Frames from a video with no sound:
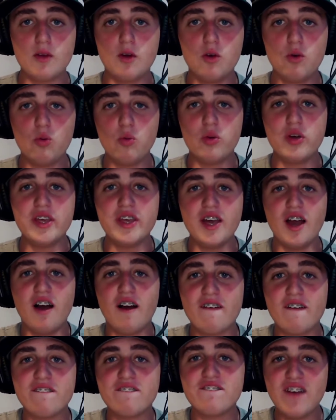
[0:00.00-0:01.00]
We
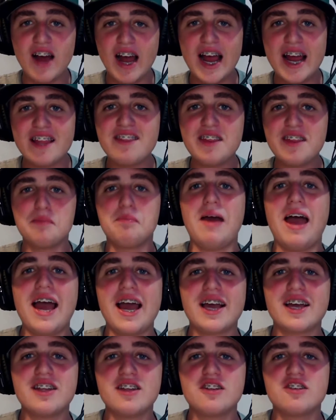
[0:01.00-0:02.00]
are finally
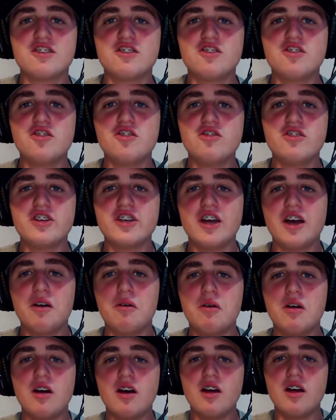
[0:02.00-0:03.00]
back in the
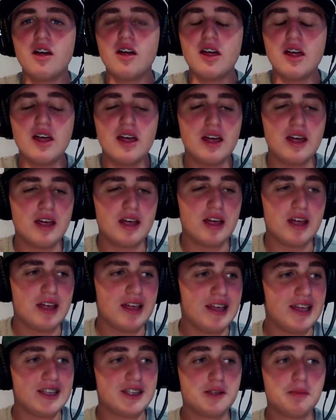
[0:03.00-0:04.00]
studio.
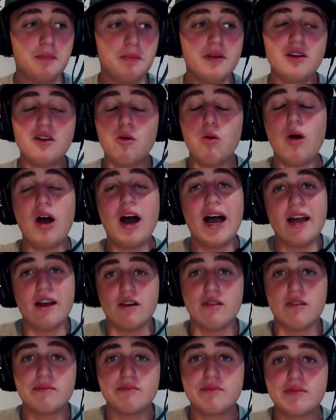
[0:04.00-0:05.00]
It's been a
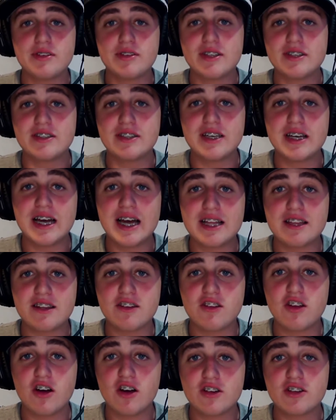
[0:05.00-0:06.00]
while since I got to
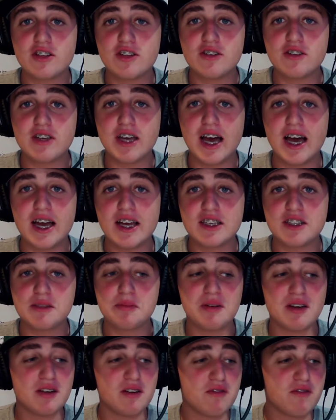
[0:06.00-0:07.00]
talk to you guys,
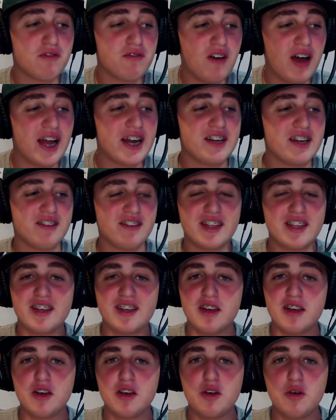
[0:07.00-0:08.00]
but finally
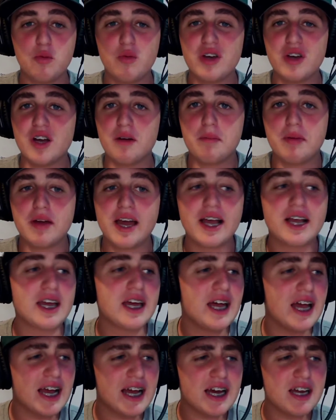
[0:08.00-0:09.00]
we are back. And
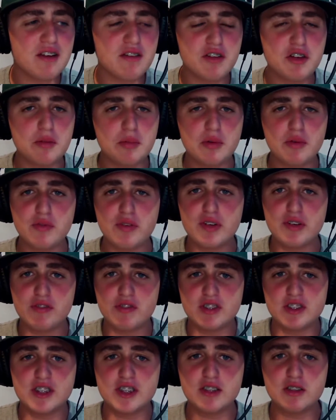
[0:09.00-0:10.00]
I got a little bit of a
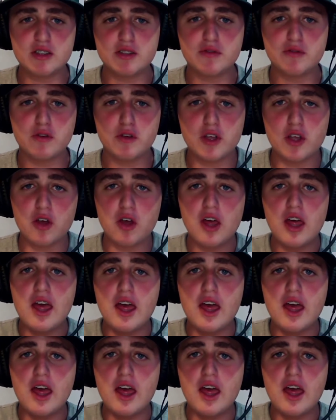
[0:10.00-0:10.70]
different series for you.